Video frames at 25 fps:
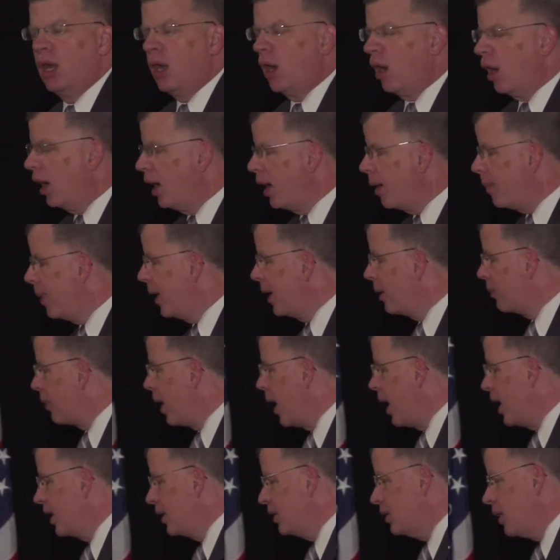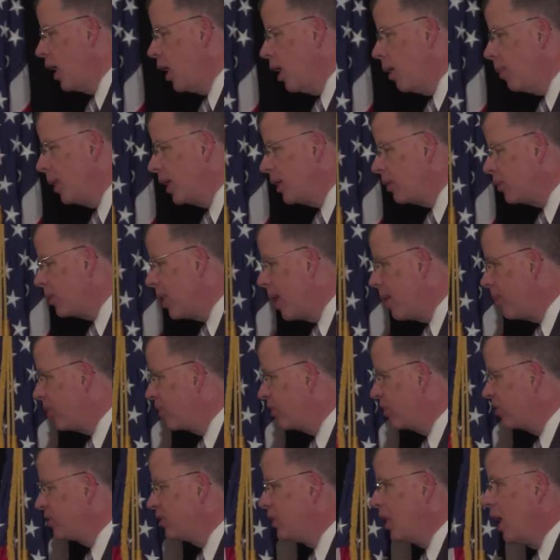Everybody in Raleigh, nobody
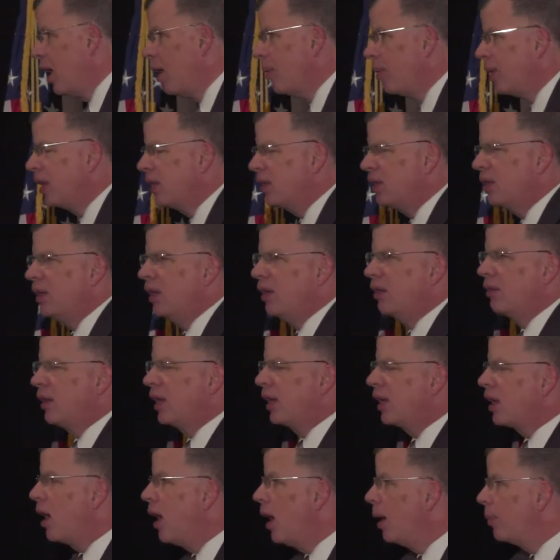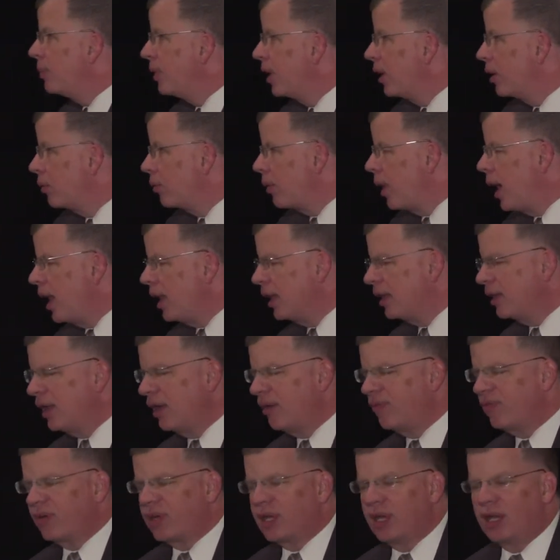remembers us. Nobody, they go up there to Raleigh,
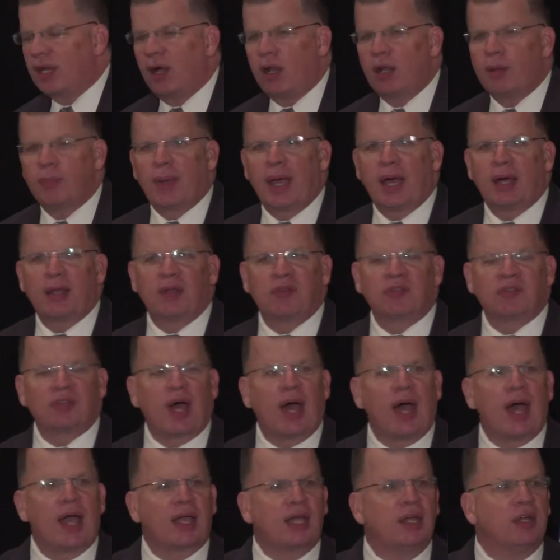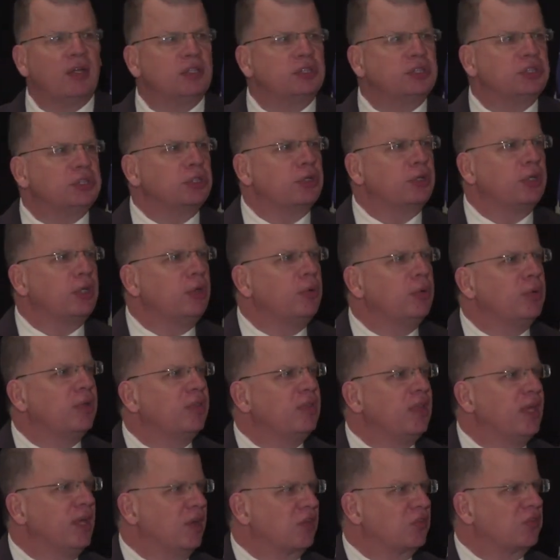they forget all about us. I can assure you
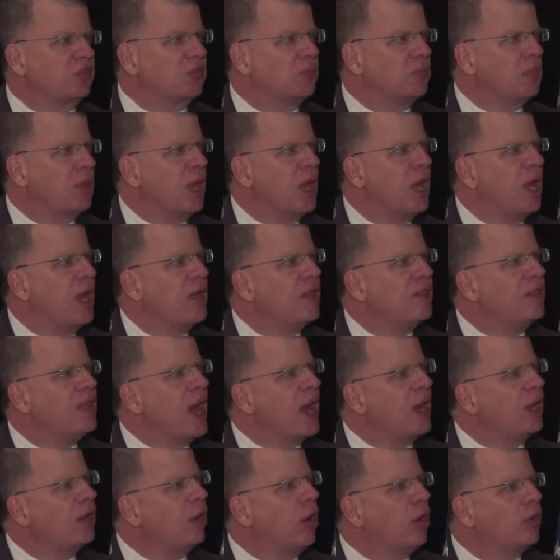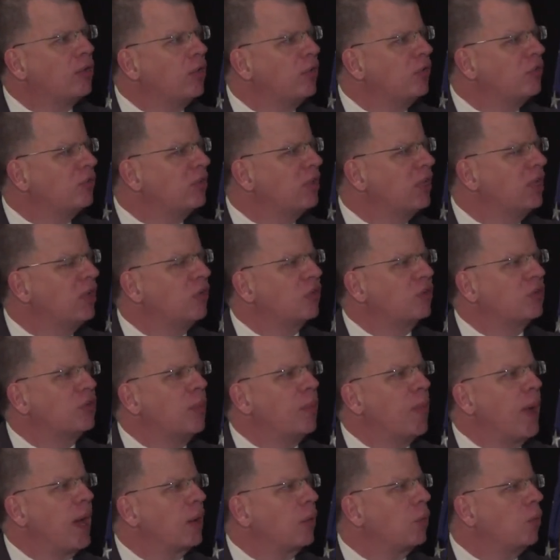of this, that and all those leaders, no
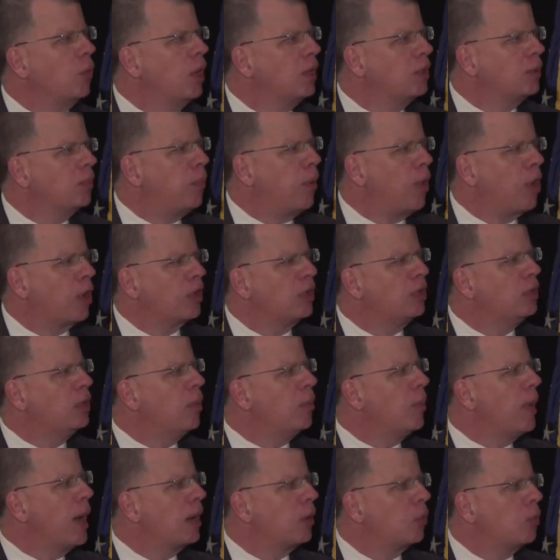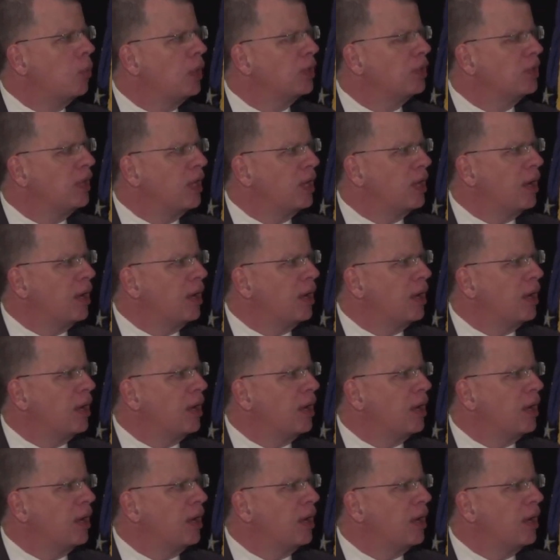matter what the party, no matter what they